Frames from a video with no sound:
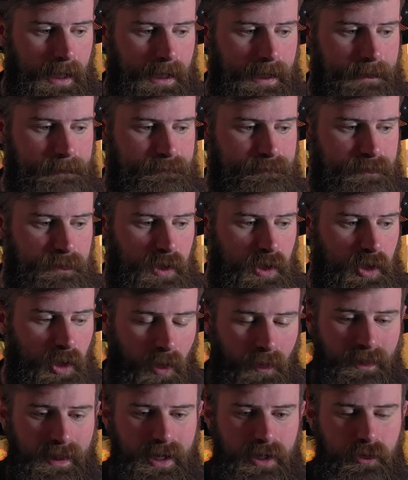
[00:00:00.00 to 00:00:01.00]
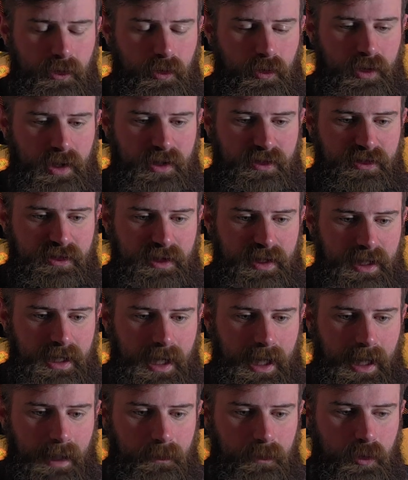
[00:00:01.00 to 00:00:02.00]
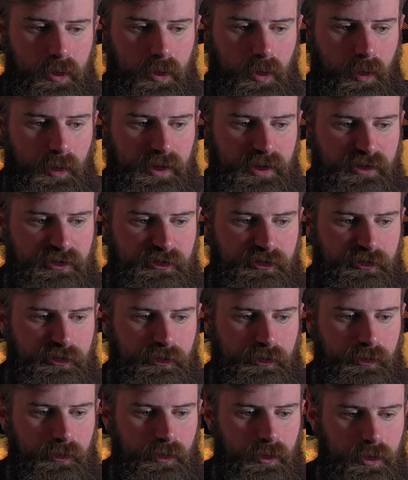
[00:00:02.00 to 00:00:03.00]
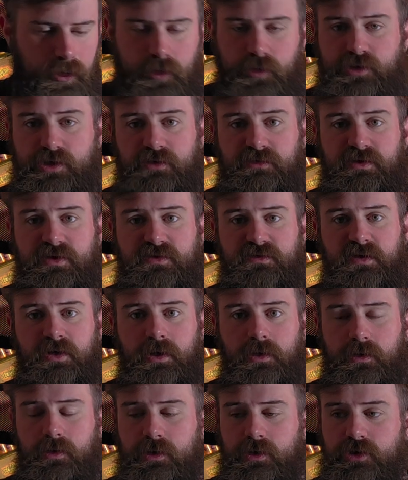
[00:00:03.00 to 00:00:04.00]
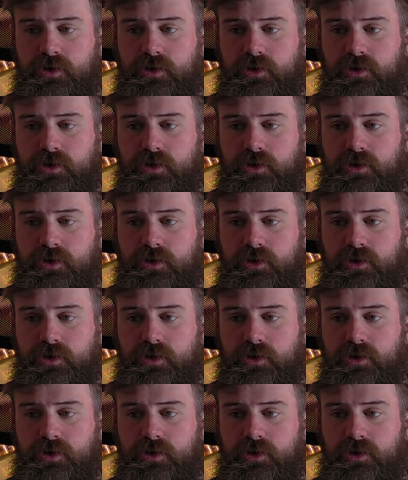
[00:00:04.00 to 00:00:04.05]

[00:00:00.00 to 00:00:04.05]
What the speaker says: And on that note, I think I'm going to close off this video.